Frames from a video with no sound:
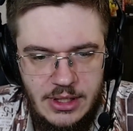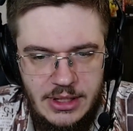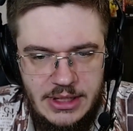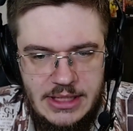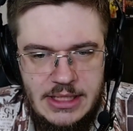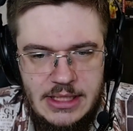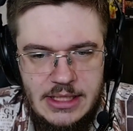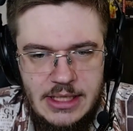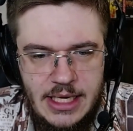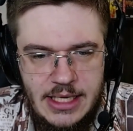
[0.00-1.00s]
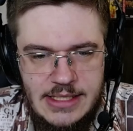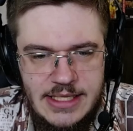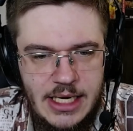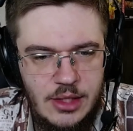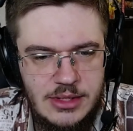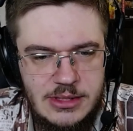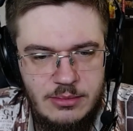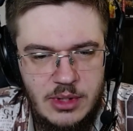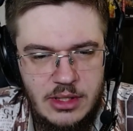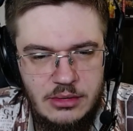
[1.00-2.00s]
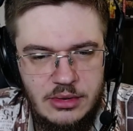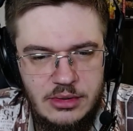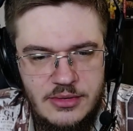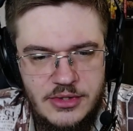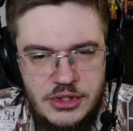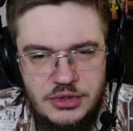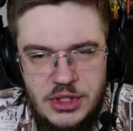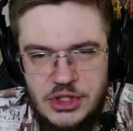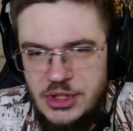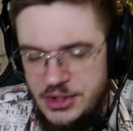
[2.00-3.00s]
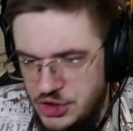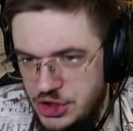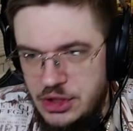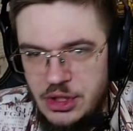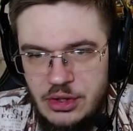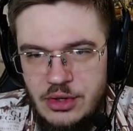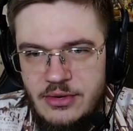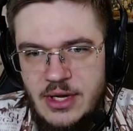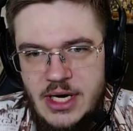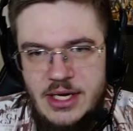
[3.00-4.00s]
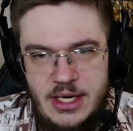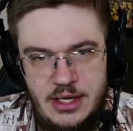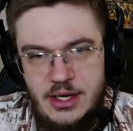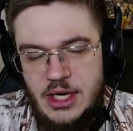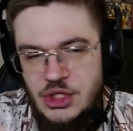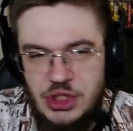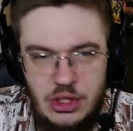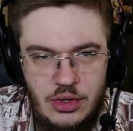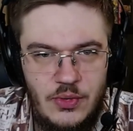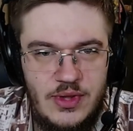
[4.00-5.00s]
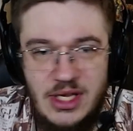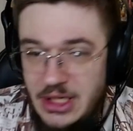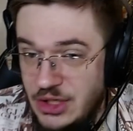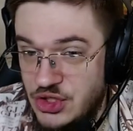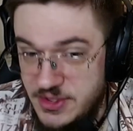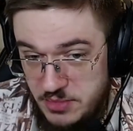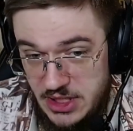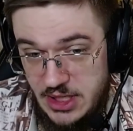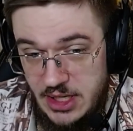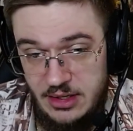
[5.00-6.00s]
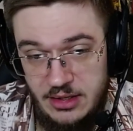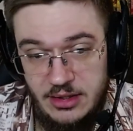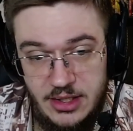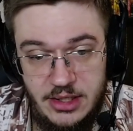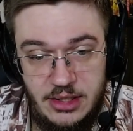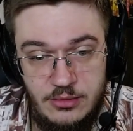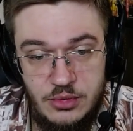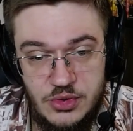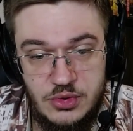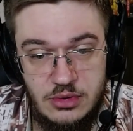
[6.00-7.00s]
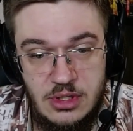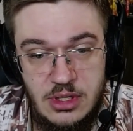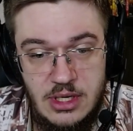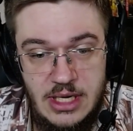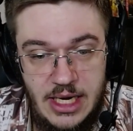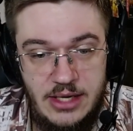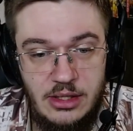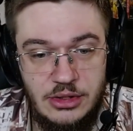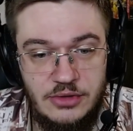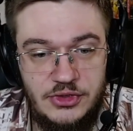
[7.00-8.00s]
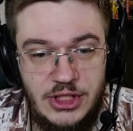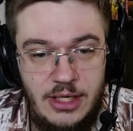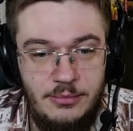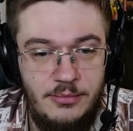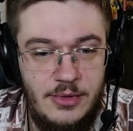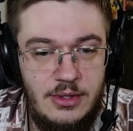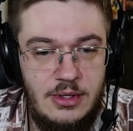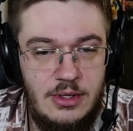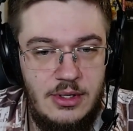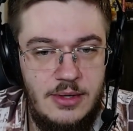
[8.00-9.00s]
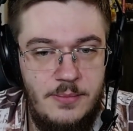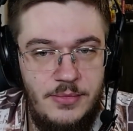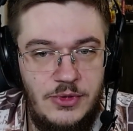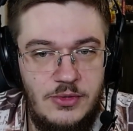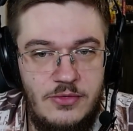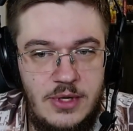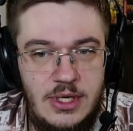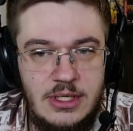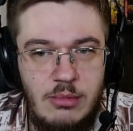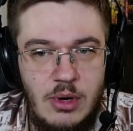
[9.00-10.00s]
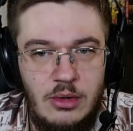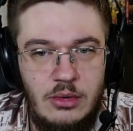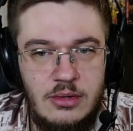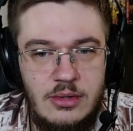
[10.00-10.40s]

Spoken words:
He had doubts about the situation, and she heard that, and she heard the Hitch speaking, and Annie had a lot of time to think about